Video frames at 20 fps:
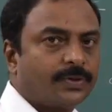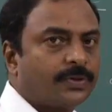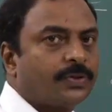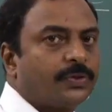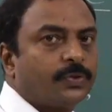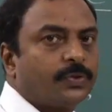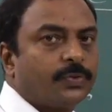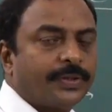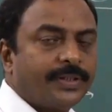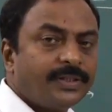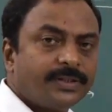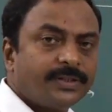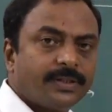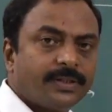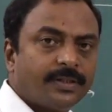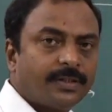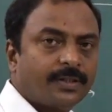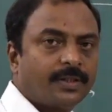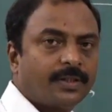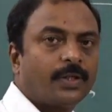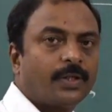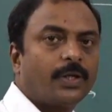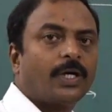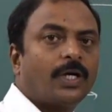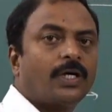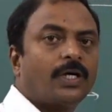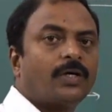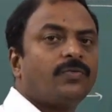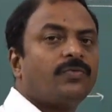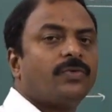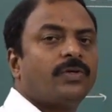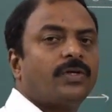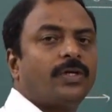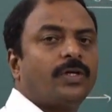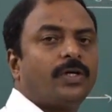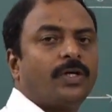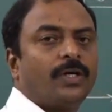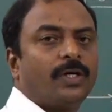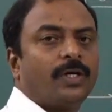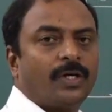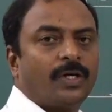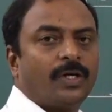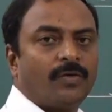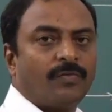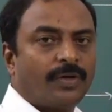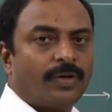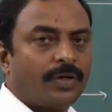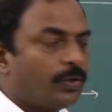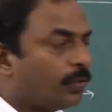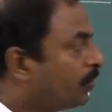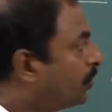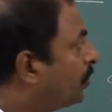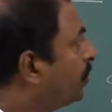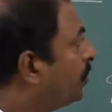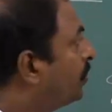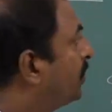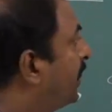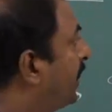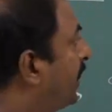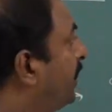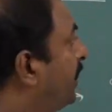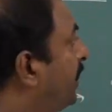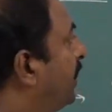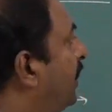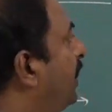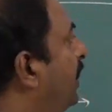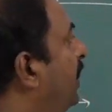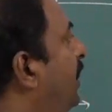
Students, now we look into that